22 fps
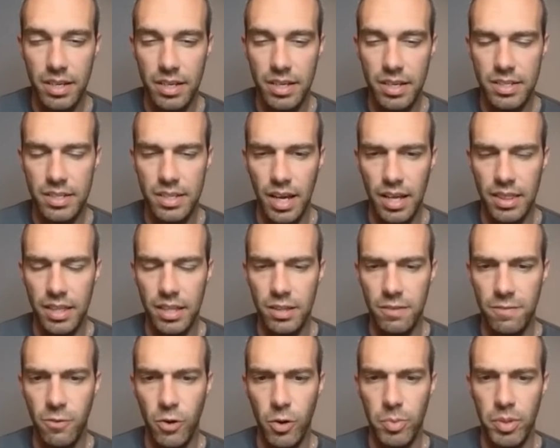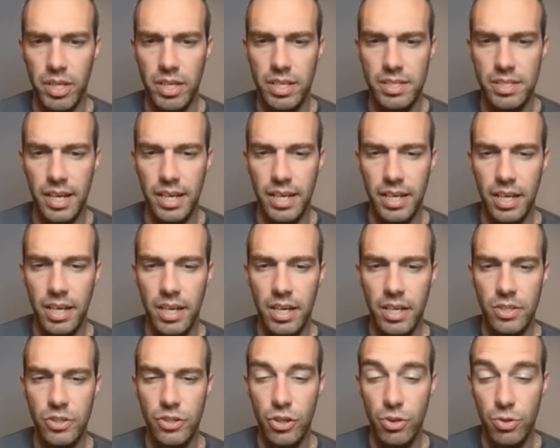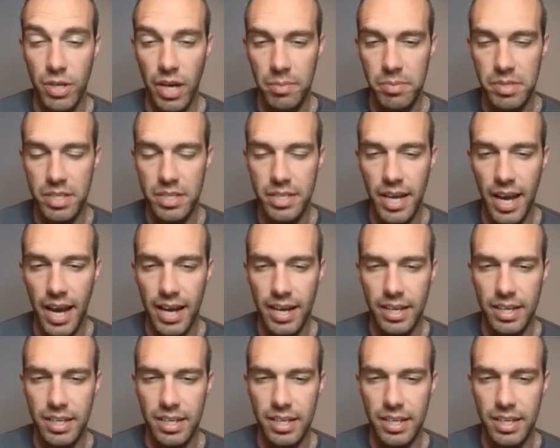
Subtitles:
because I think the formula is like 2 times the attack